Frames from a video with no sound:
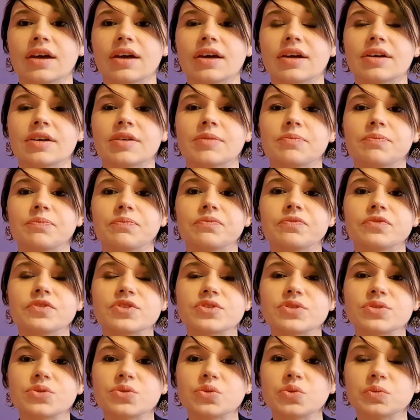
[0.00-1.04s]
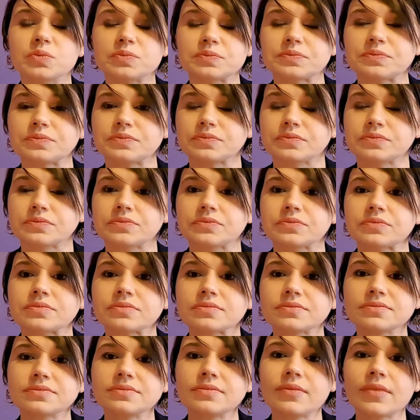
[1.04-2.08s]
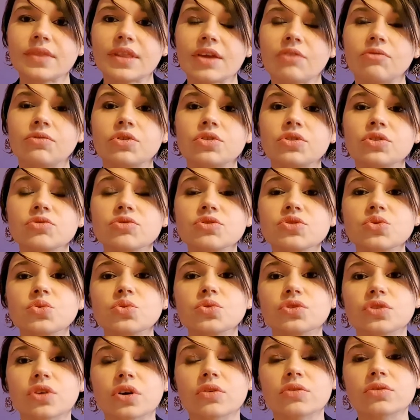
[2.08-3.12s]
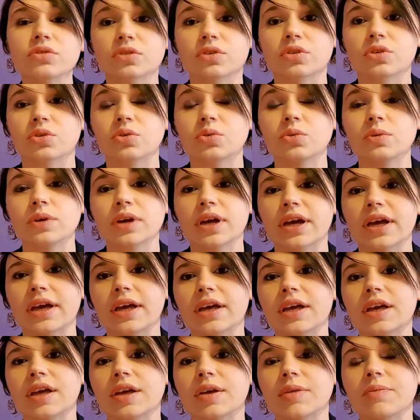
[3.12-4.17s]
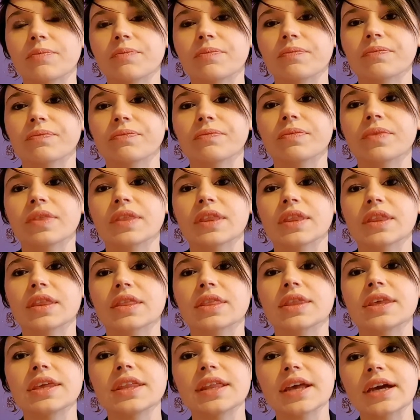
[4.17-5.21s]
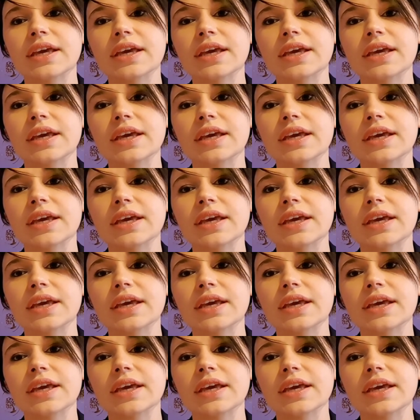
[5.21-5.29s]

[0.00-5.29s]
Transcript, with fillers: Um, so, for those who don't know, um, theta